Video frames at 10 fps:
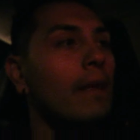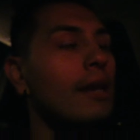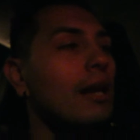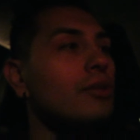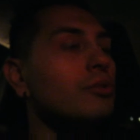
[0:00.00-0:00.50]

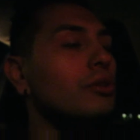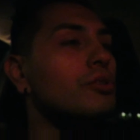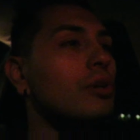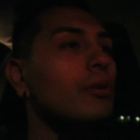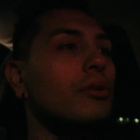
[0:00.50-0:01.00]
an extra
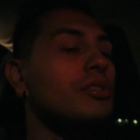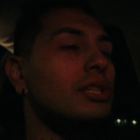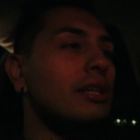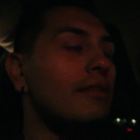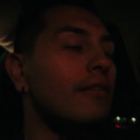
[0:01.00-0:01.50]
Joker
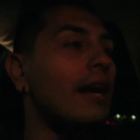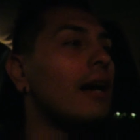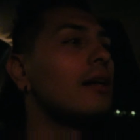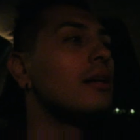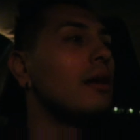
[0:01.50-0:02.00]
scene if
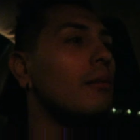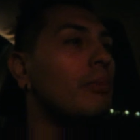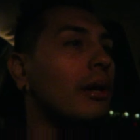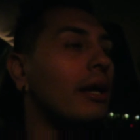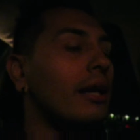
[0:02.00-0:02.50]
that,
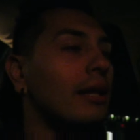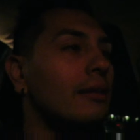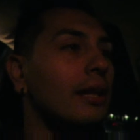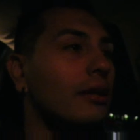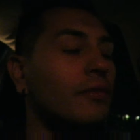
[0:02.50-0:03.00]
but,
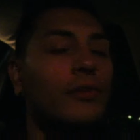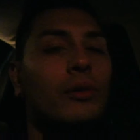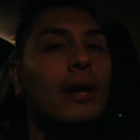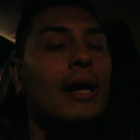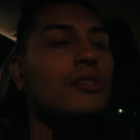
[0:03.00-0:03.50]
and like a
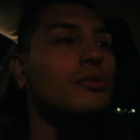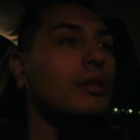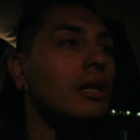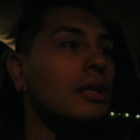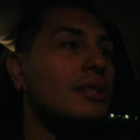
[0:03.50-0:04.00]
few
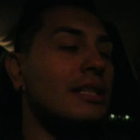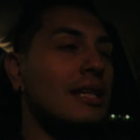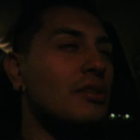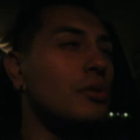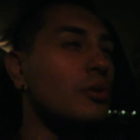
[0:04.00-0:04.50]
extra
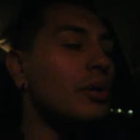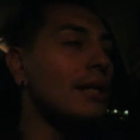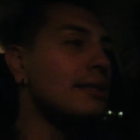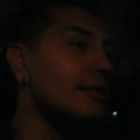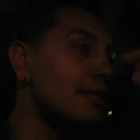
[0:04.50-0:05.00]
scenes. You, you
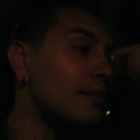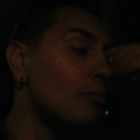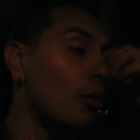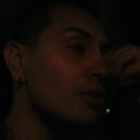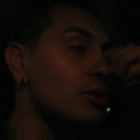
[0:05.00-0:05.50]
get to see
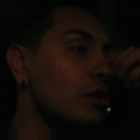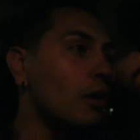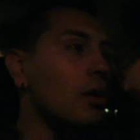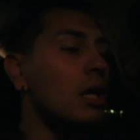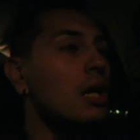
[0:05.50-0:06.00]
more
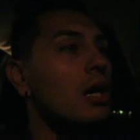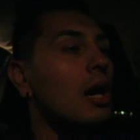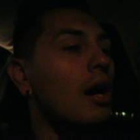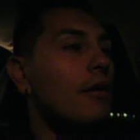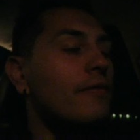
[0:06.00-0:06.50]
so
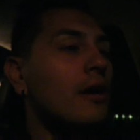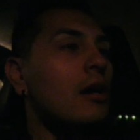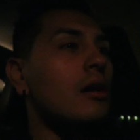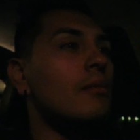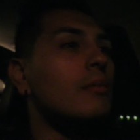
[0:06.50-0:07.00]
of,
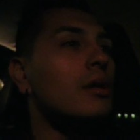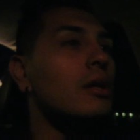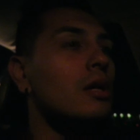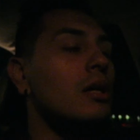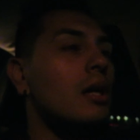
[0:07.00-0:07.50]
um,
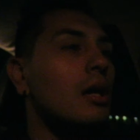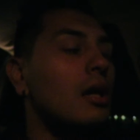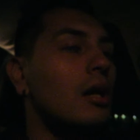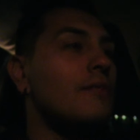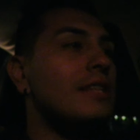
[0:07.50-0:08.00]

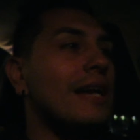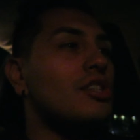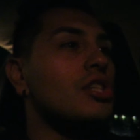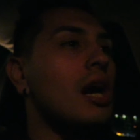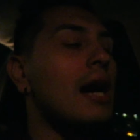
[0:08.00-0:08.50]
of
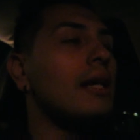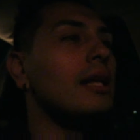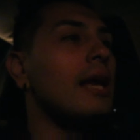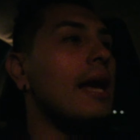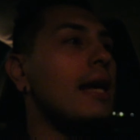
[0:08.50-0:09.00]
Deadshot
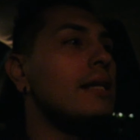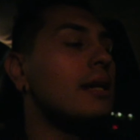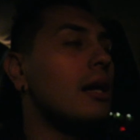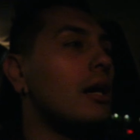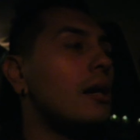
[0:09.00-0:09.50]
and,
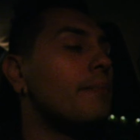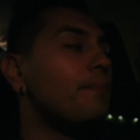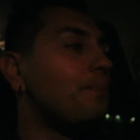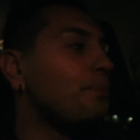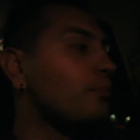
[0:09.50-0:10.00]
um,